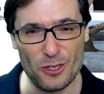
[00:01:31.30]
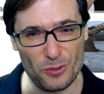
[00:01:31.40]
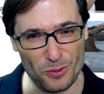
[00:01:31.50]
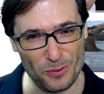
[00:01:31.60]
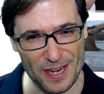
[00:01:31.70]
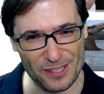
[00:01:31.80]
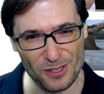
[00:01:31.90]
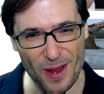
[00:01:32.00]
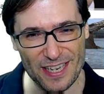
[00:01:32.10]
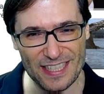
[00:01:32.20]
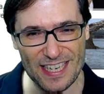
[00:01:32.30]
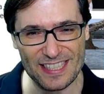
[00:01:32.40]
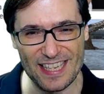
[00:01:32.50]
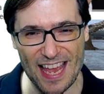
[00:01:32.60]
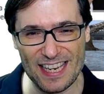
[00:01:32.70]
True Racer
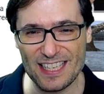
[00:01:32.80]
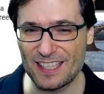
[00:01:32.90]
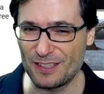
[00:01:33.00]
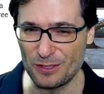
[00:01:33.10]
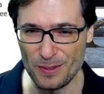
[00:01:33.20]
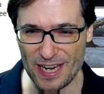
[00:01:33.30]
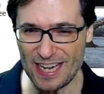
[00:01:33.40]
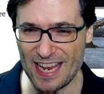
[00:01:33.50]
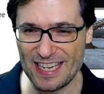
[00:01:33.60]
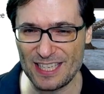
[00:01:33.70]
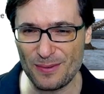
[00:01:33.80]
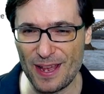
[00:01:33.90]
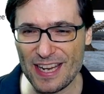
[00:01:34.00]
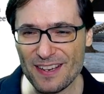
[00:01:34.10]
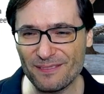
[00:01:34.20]
YT said, do it at
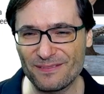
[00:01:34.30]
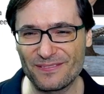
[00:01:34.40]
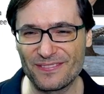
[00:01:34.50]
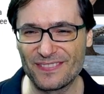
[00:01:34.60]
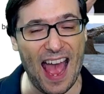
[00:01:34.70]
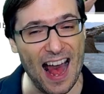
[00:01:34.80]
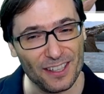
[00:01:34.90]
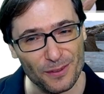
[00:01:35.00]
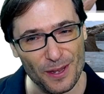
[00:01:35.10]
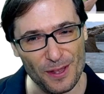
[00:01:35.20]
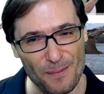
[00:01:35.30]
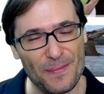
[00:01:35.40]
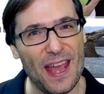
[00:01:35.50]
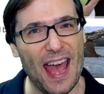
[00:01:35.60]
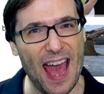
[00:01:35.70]
80-20.
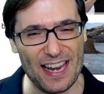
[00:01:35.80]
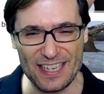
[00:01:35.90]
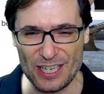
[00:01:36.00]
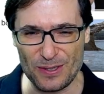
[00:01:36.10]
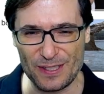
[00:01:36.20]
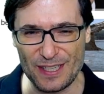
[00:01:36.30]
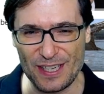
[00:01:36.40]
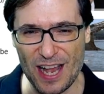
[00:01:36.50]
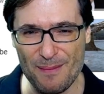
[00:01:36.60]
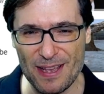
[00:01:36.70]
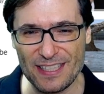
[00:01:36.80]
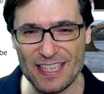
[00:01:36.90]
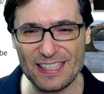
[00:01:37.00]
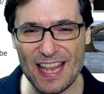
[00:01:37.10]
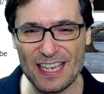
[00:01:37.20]
Algorithm had an interesting comment.
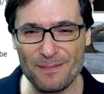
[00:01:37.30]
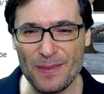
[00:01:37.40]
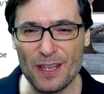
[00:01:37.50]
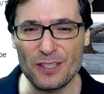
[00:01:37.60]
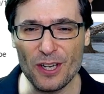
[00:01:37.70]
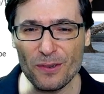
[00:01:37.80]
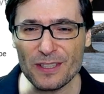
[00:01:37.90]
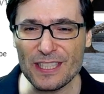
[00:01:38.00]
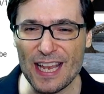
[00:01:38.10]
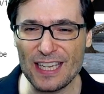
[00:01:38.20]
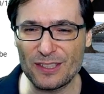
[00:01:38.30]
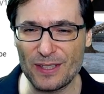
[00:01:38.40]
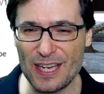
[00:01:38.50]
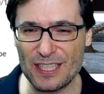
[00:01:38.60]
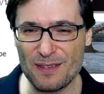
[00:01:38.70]
He said, don't take
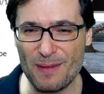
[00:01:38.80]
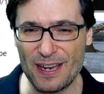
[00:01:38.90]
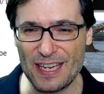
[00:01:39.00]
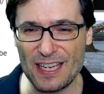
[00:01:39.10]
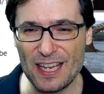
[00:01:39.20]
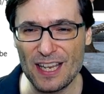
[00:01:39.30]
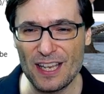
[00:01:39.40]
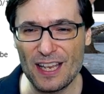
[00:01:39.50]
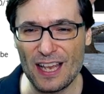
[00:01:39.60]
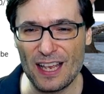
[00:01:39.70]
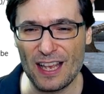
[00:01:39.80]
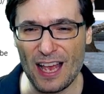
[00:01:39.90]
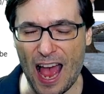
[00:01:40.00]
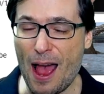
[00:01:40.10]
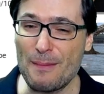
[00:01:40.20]
donation money.
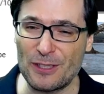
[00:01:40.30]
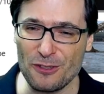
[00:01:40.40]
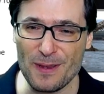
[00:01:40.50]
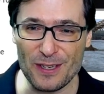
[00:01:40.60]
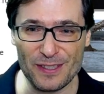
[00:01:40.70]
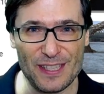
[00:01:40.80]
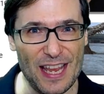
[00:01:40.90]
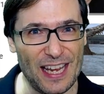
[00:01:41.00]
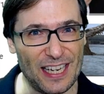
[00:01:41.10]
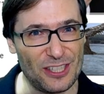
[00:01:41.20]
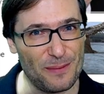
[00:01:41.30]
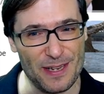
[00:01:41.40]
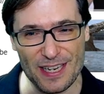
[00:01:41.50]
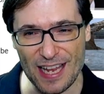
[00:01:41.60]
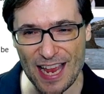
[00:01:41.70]
I- am assuming you're saying it should
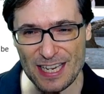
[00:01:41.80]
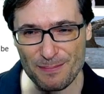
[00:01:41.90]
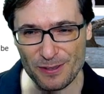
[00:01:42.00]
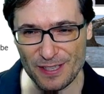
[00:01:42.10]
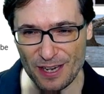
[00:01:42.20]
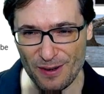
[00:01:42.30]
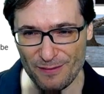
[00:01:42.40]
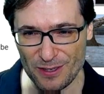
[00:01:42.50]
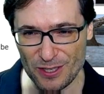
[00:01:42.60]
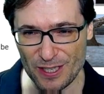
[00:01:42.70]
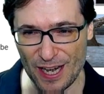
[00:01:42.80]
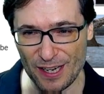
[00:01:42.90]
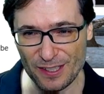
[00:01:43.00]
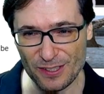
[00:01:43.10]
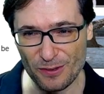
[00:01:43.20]
be a 90% revenue
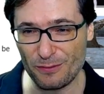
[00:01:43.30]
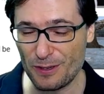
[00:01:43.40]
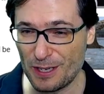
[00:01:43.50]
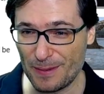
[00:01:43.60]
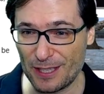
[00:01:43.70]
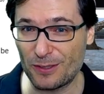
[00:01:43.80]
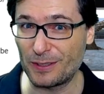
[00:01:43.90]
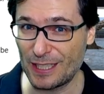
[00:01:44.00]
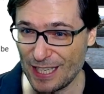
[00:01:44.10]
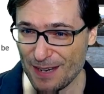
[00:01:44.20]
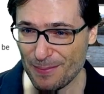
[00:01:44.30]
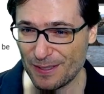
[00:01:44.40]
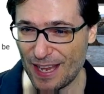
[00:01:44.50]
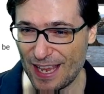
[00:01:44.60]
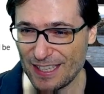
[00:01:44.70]
share, so Freedom gets only
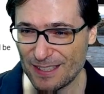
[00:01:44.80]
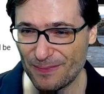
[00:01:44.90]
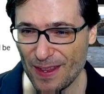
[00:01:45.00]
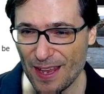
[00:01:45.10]
10%,